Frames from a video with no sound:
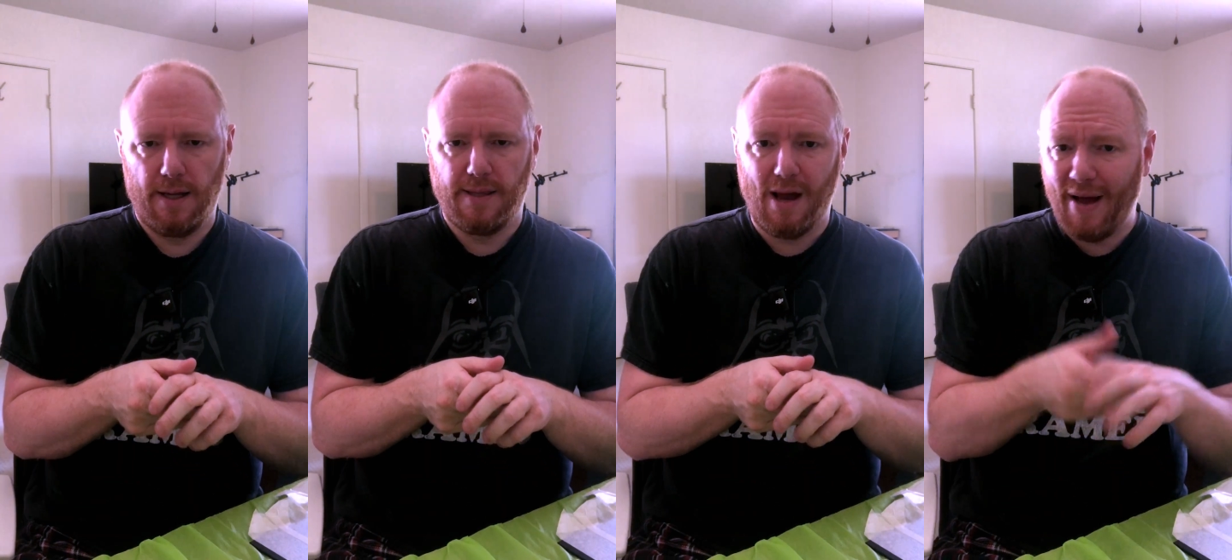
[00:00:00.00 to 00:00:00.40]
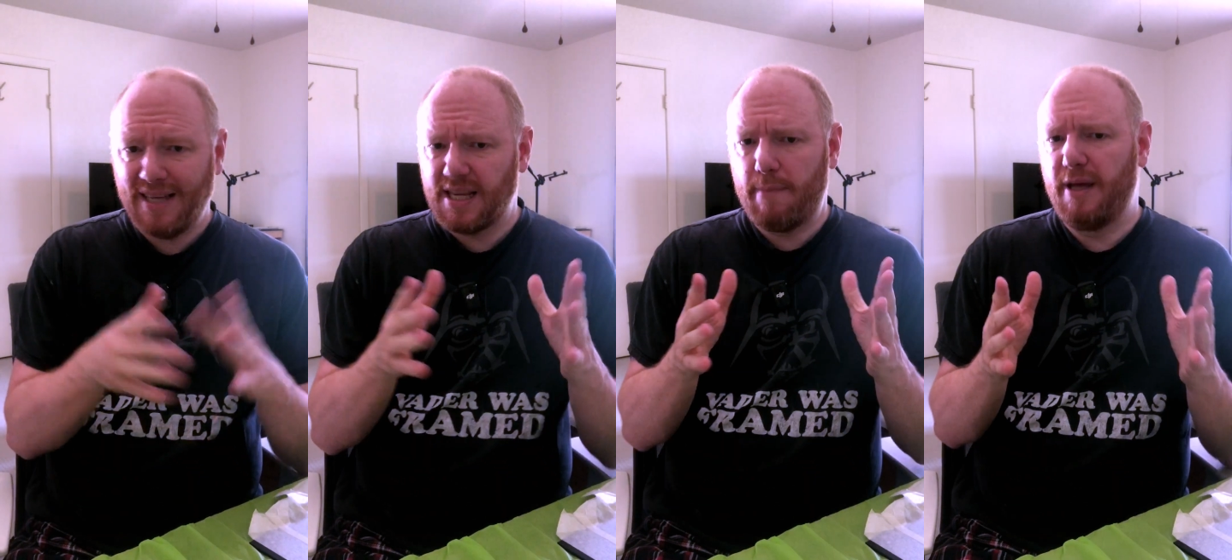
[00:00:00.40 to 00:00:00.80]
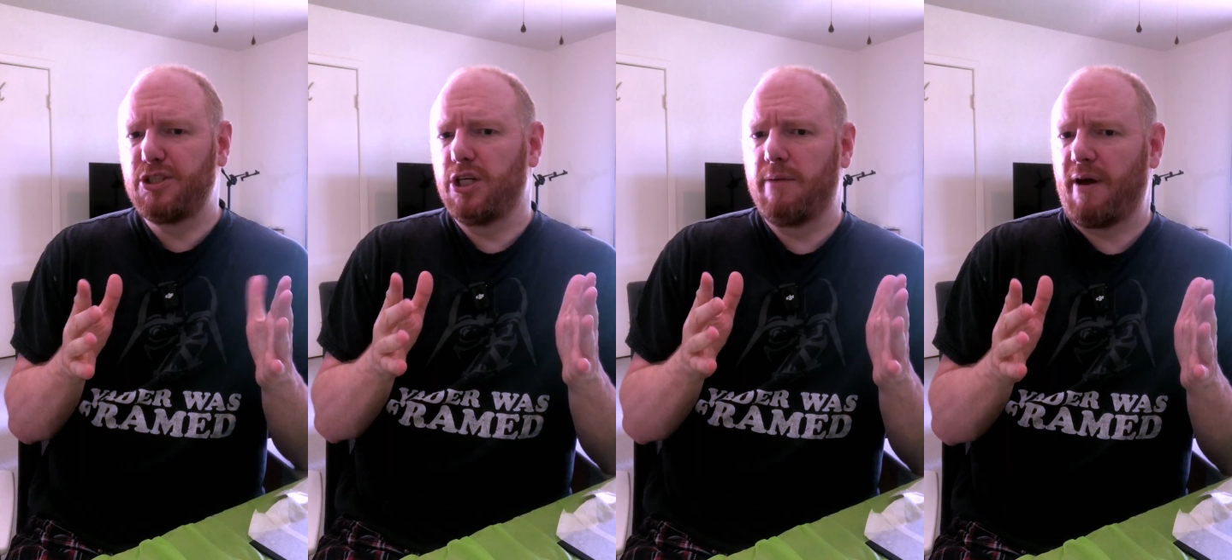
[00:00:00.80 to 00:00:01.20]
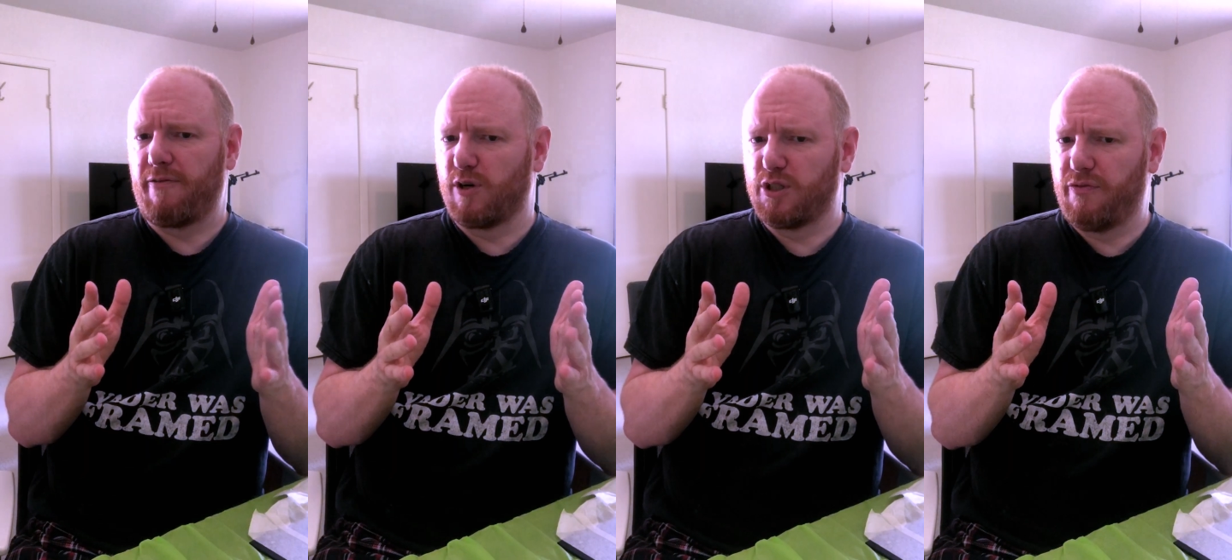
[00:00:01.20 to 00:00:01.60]
Now, as I mentioned in my
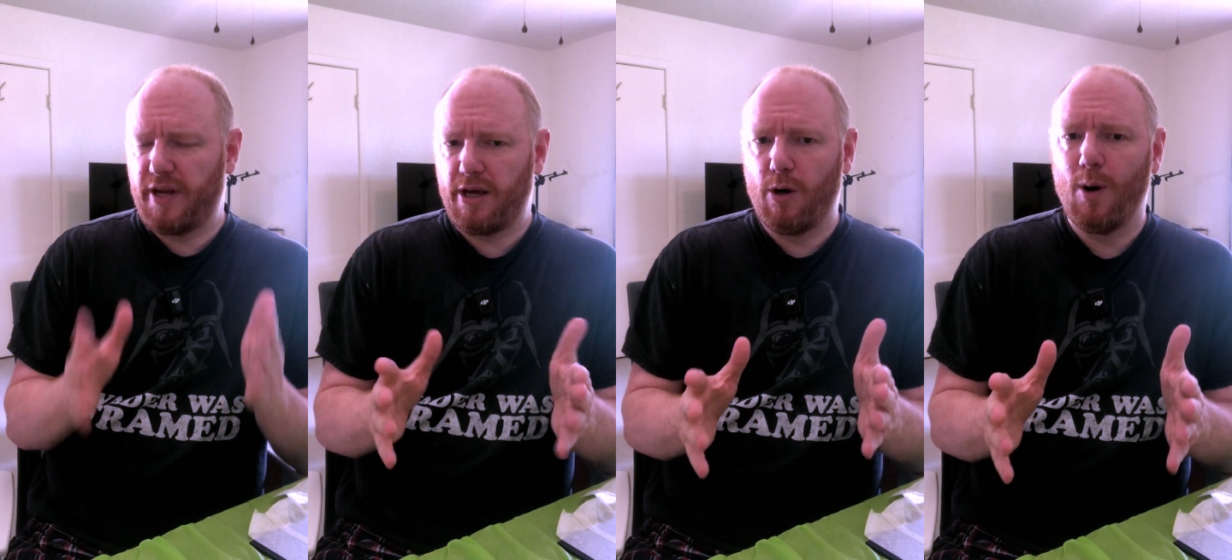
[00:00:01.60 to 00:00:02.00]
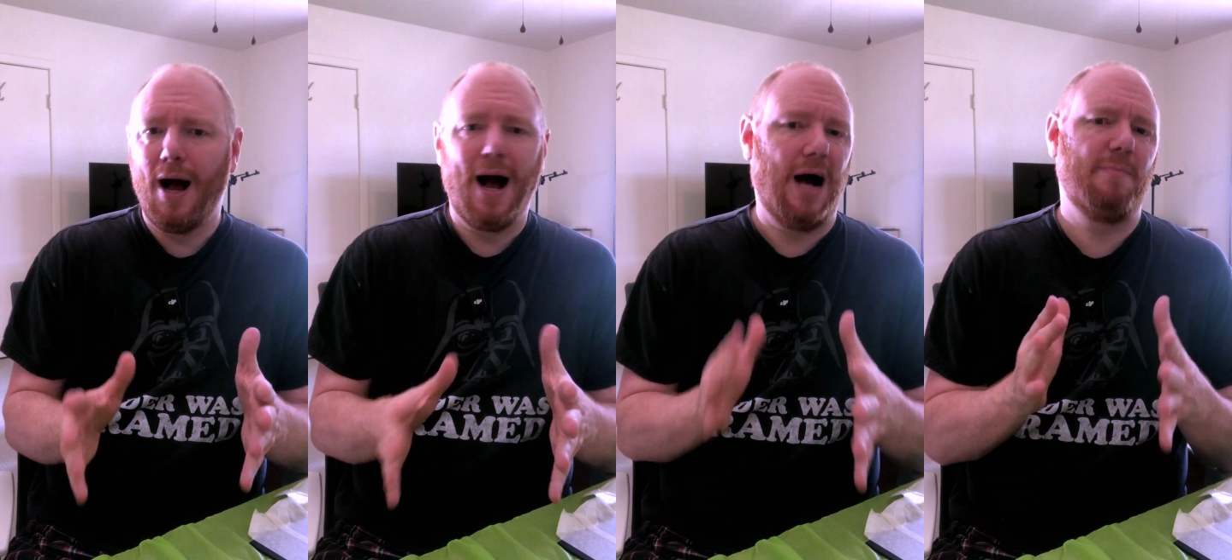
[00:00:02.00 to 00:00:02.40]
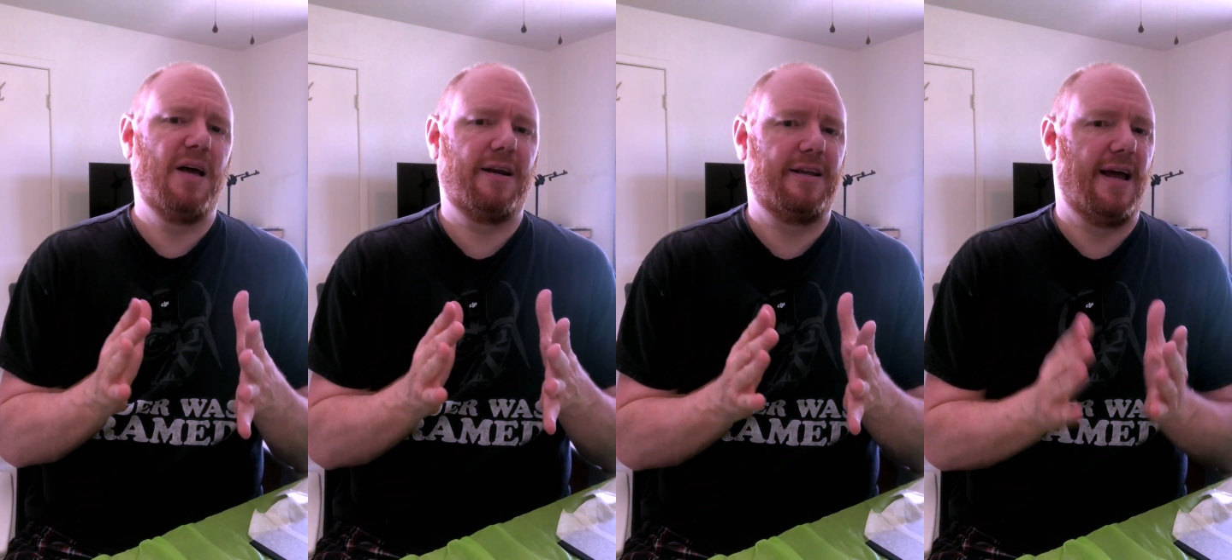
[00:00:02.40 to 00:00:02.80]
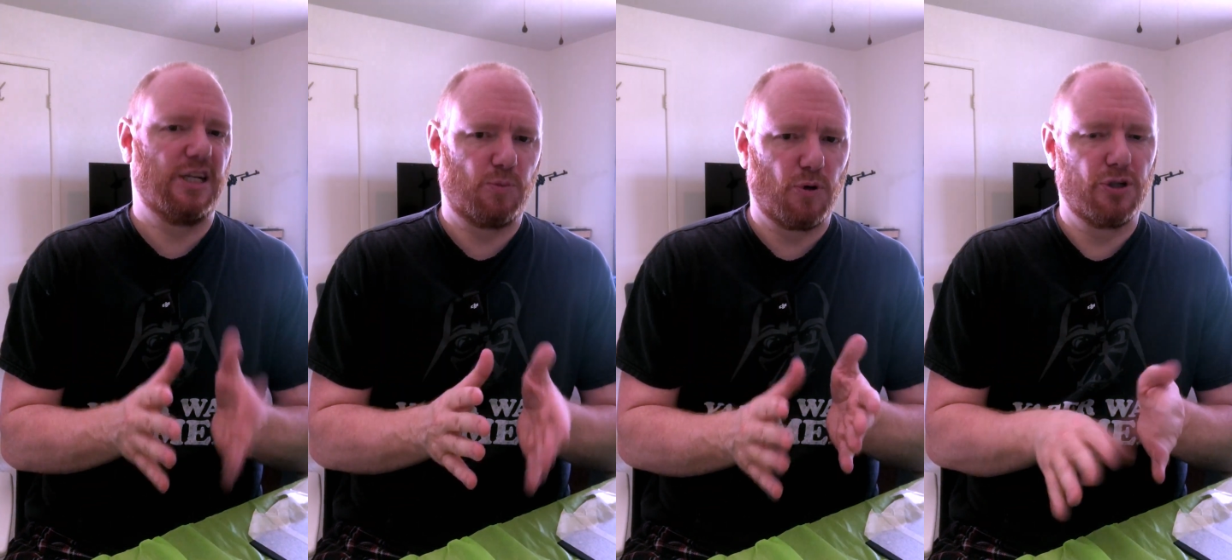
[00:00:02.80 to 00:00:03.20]
first video, I'm not an
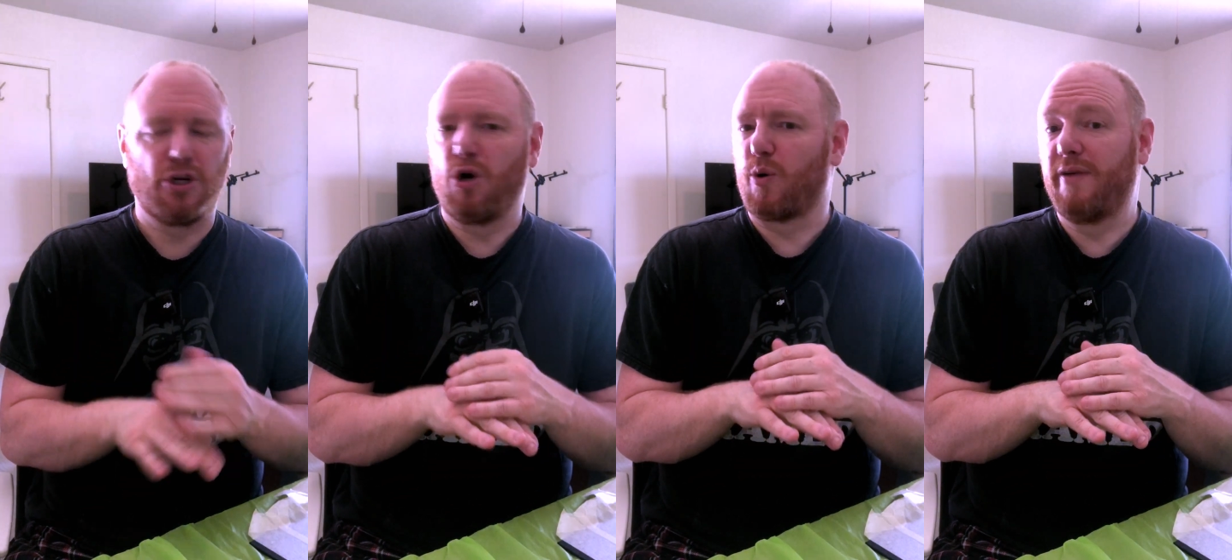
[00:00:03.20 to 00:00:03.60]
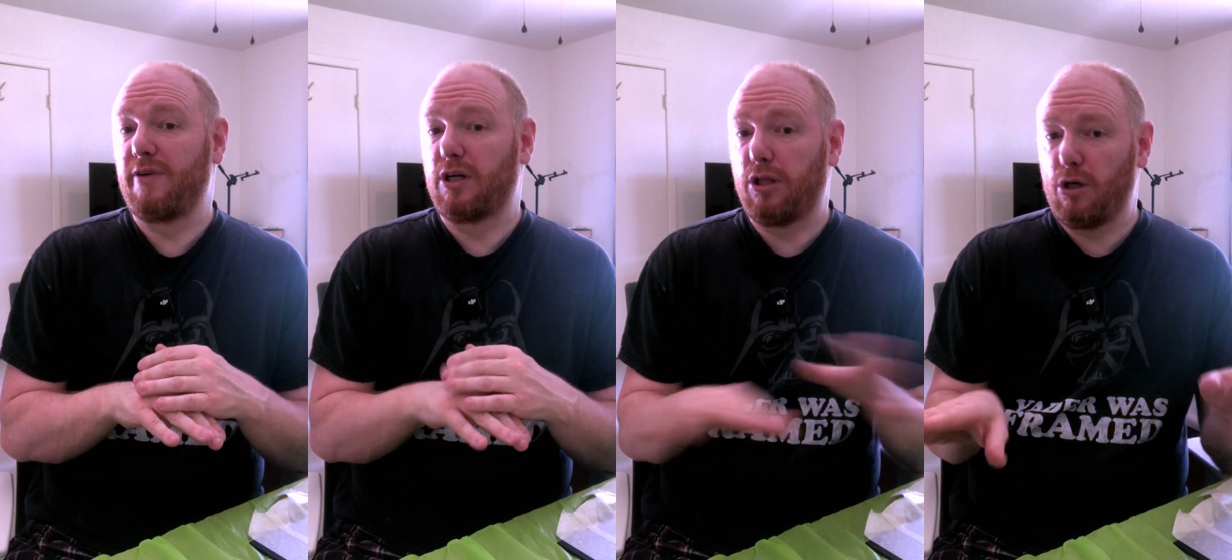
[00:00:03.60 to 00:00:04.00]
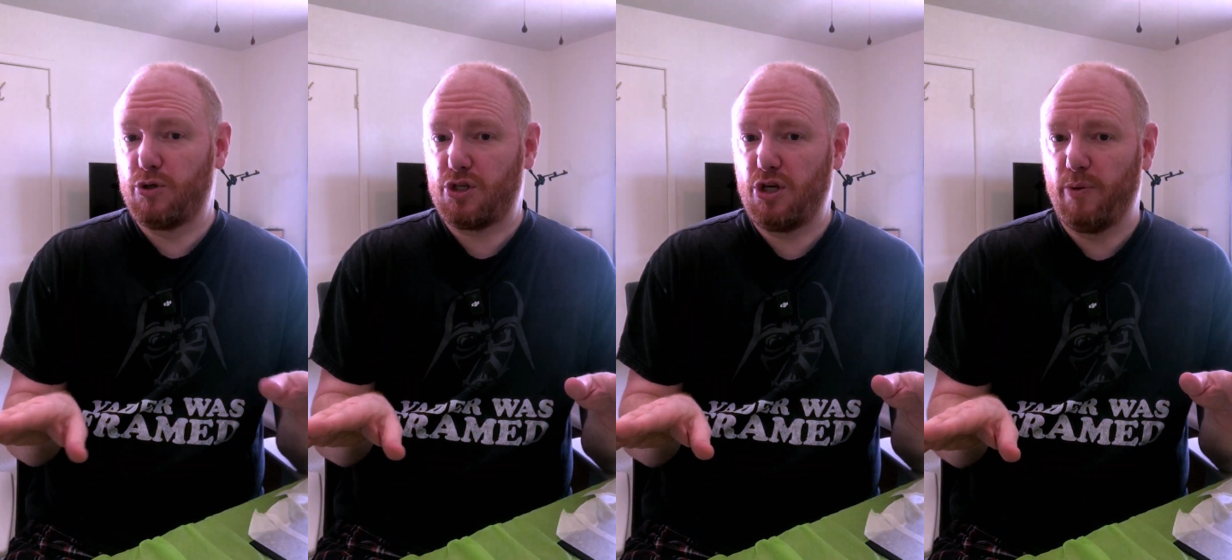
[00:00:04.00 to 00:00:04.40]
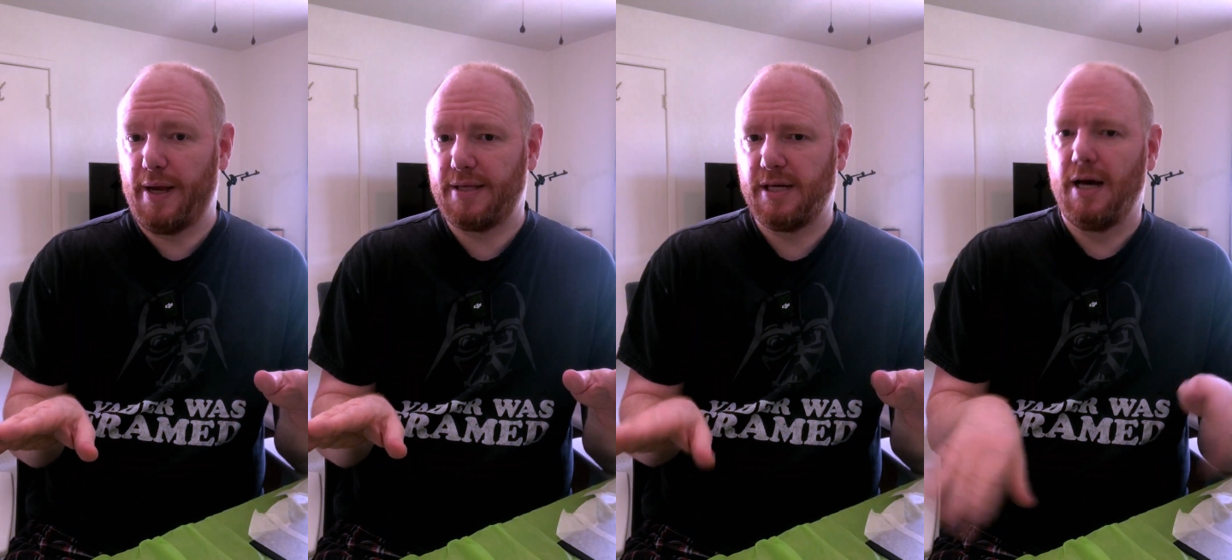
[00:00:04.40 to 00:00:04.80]
expert or even close to it.